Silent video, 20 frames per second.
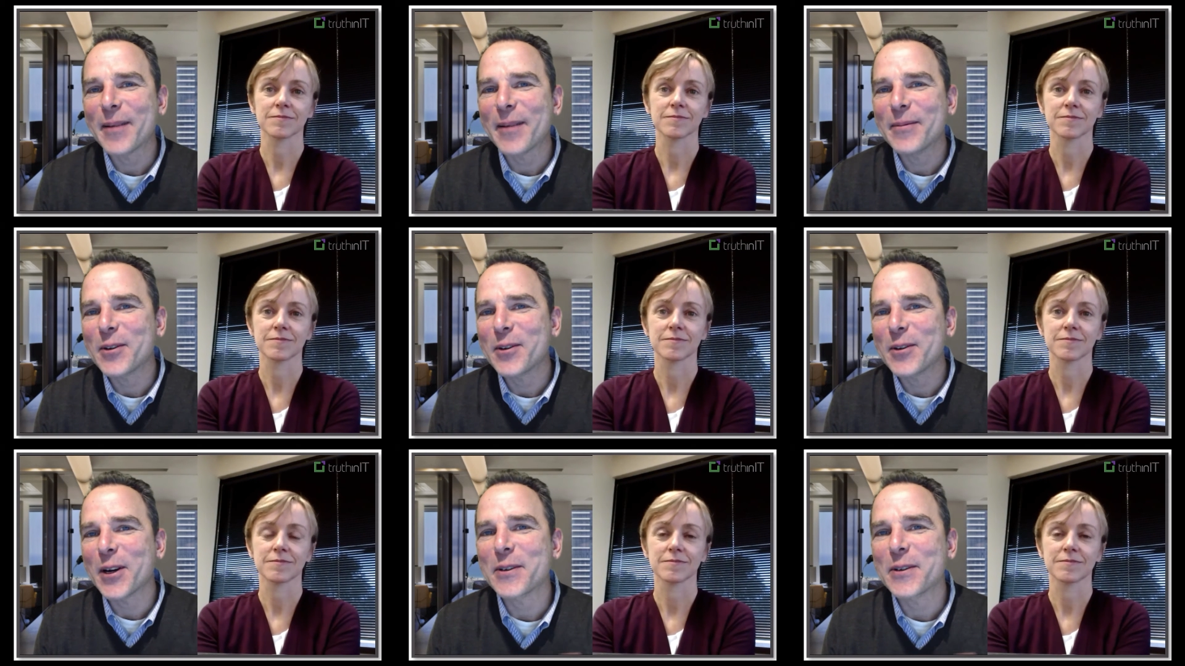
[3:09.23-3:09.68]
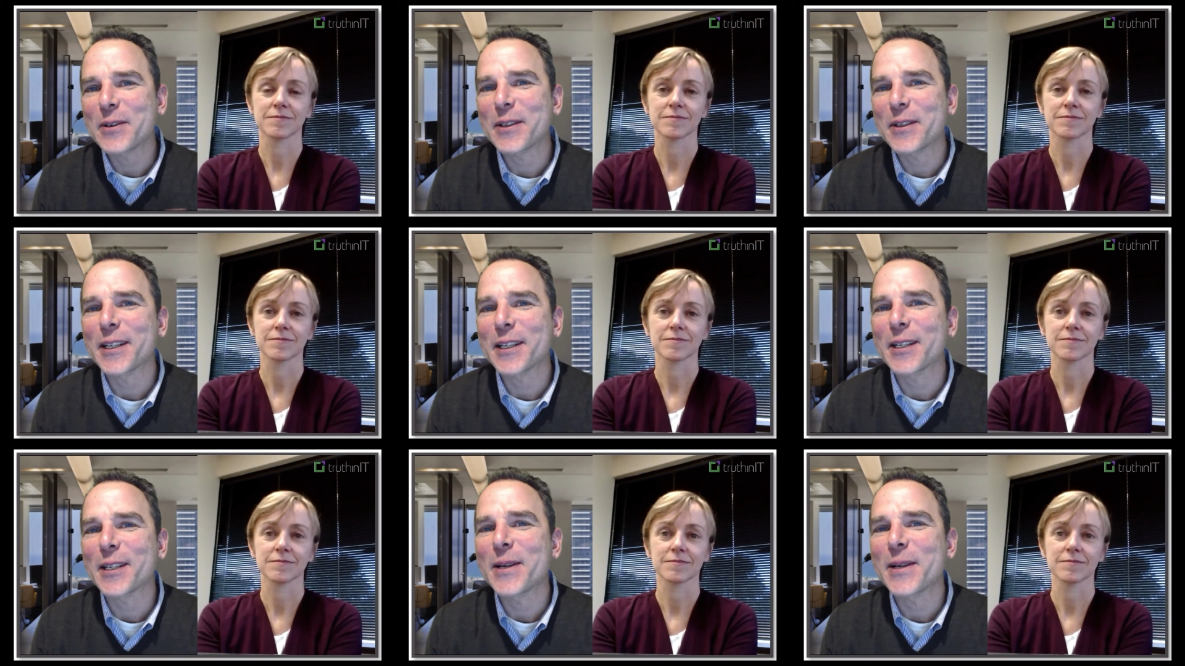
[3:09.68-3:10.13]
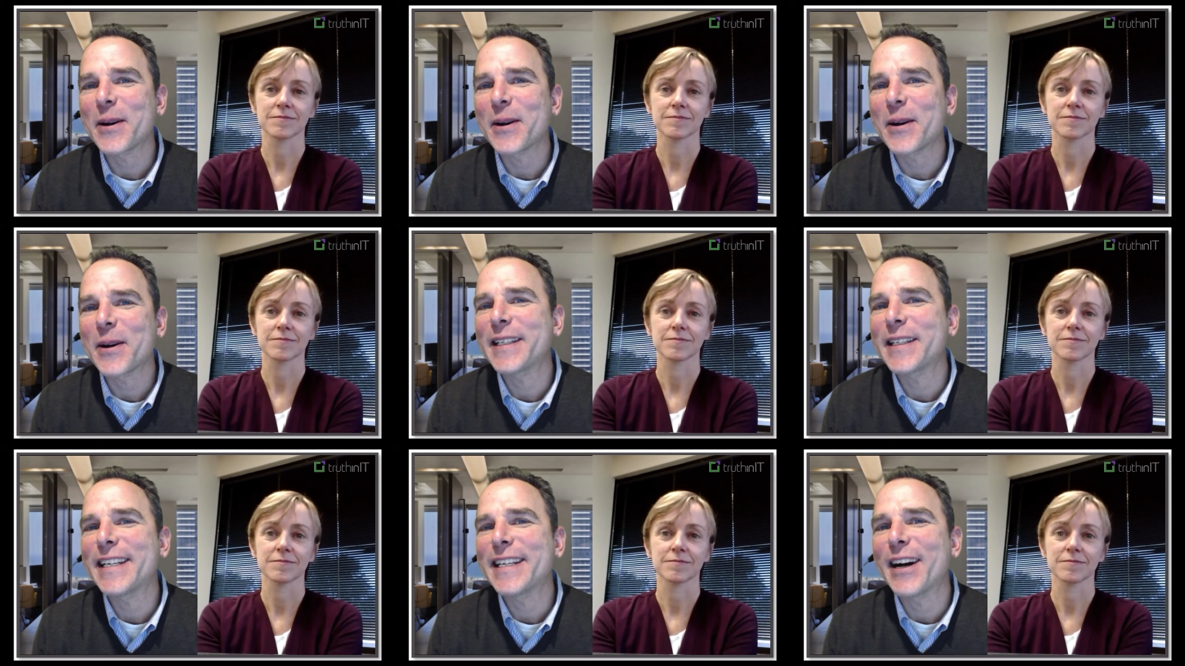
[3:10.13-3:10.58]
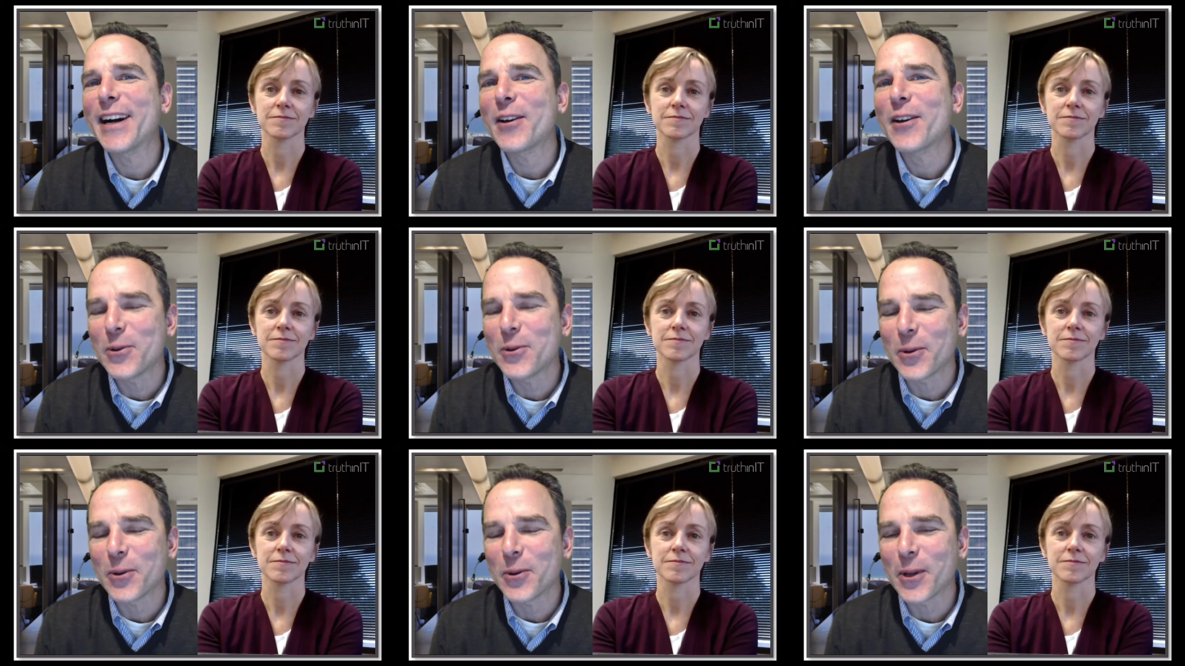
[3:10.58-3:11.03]
Speaker 1: Talk to us a little bit about the other
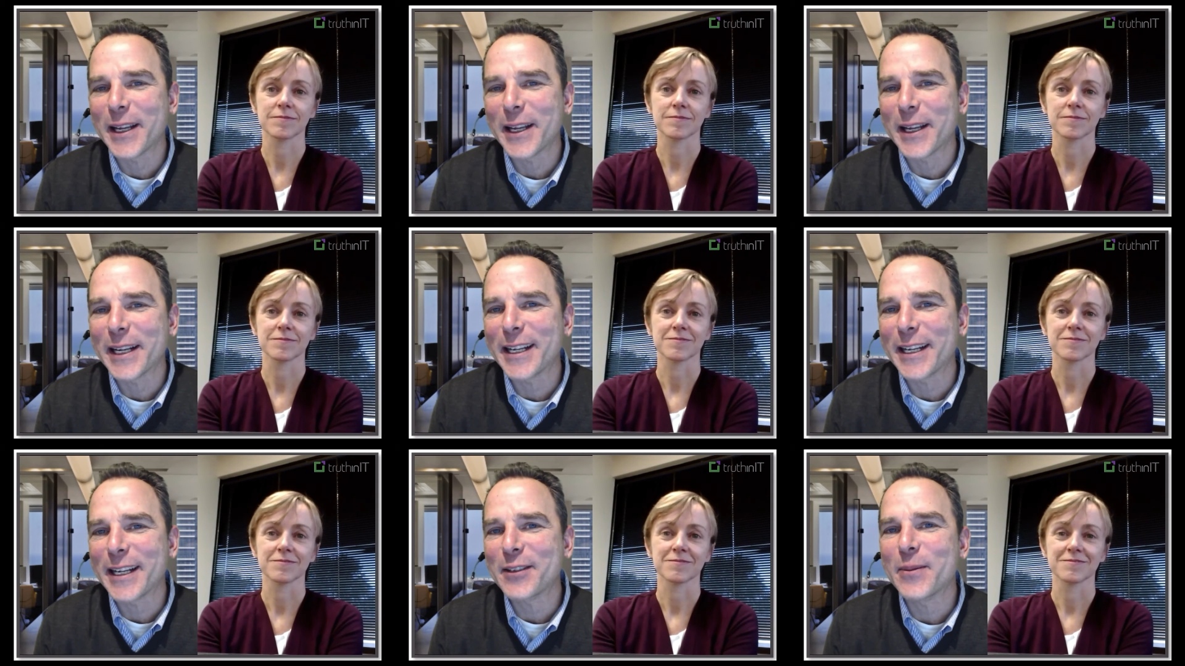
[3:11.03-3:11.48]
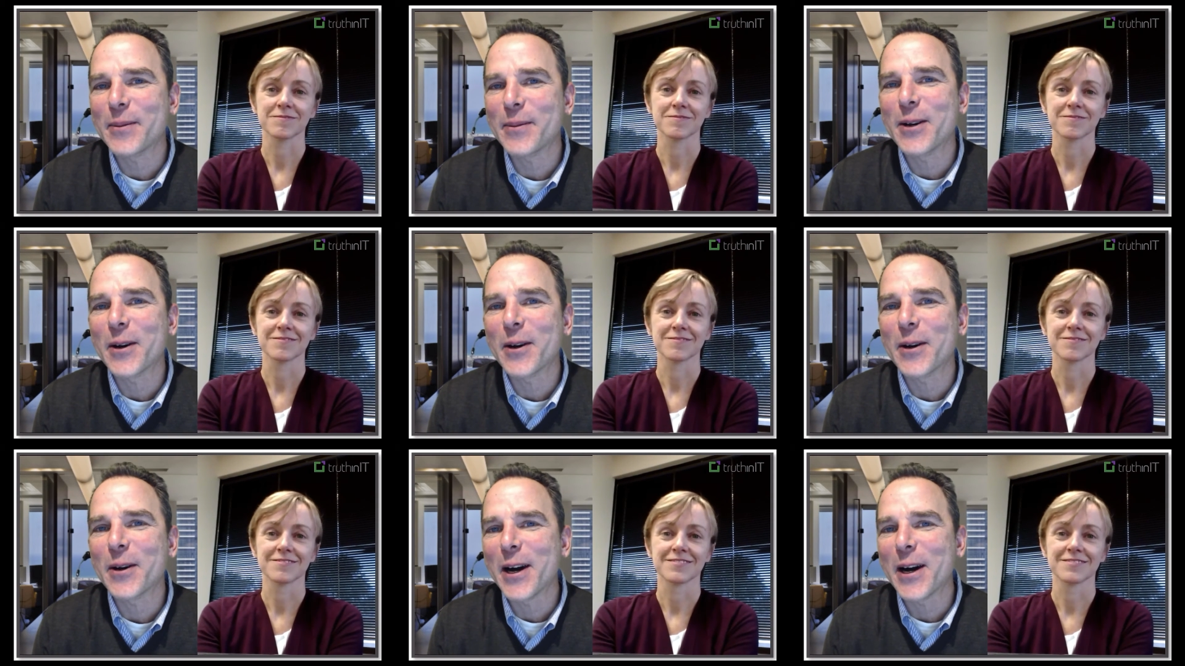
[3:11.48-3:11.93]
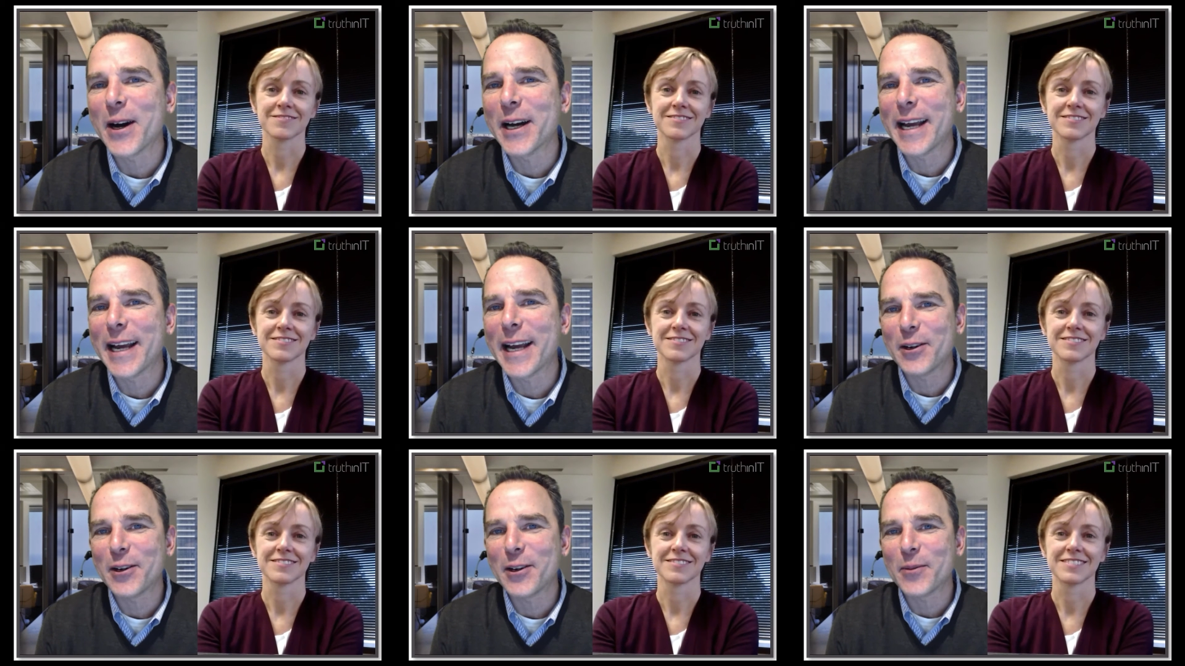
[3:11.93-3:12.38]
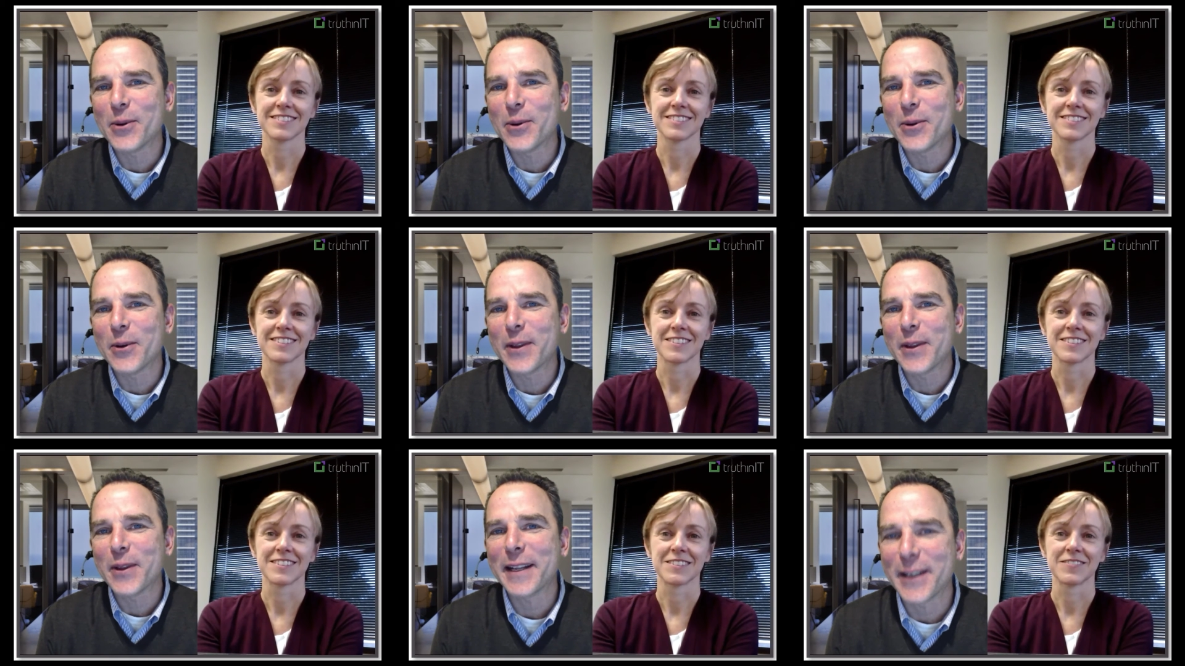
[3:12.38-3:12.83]
cool thing that's going to be going on at your booth
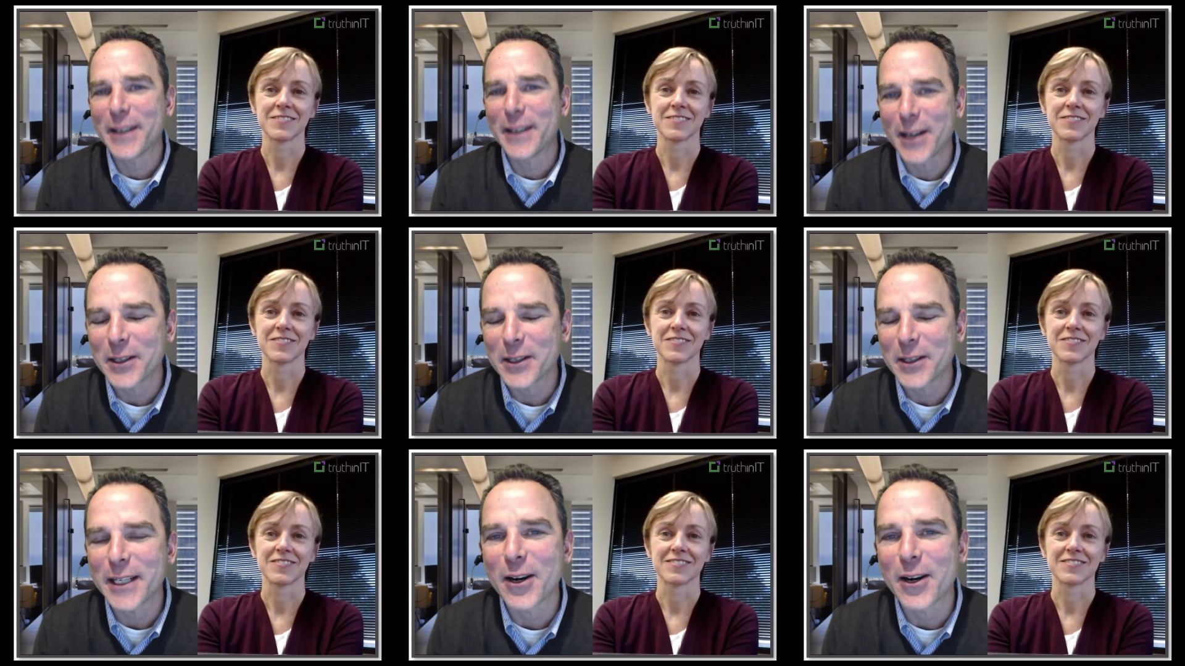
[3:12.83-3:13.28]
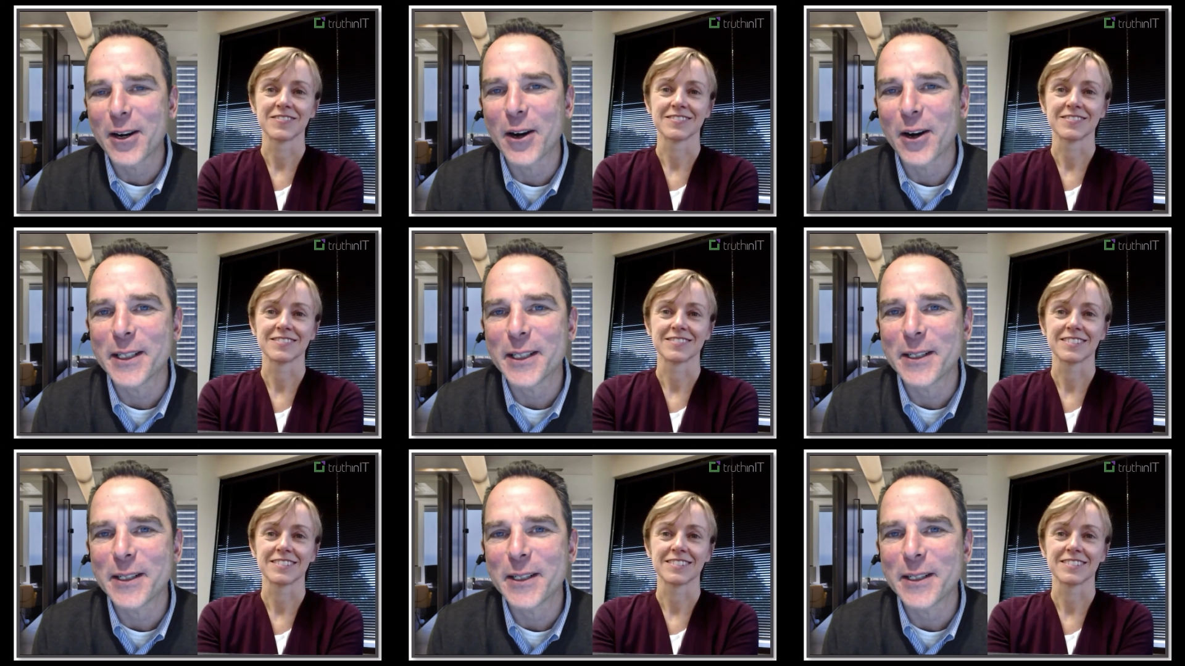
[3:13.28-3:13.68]
at the RSA conference.